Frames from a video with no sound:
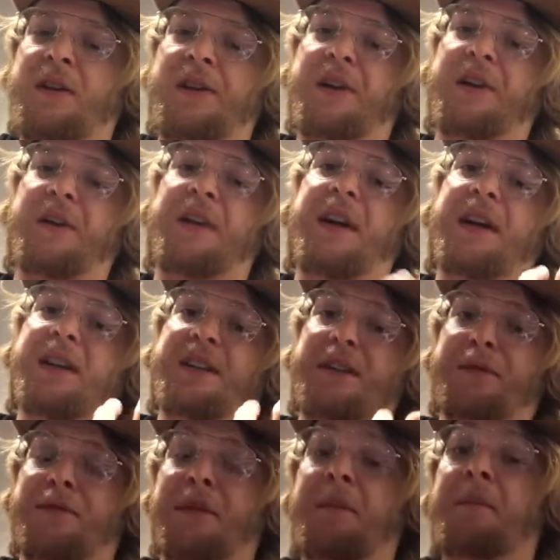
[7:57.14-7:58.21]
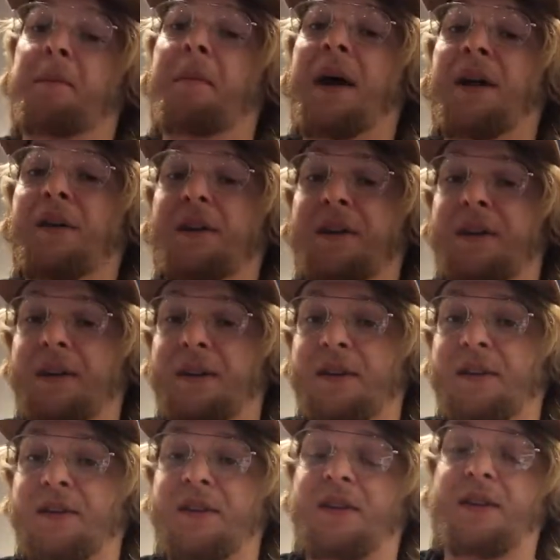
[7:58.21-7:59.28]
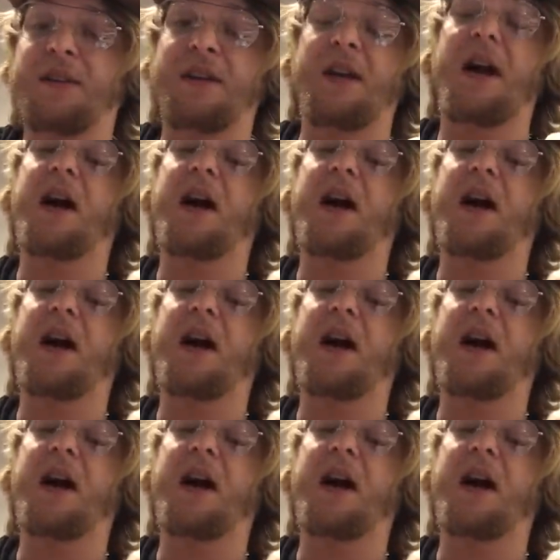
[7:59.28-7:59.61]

Hear that different melodies,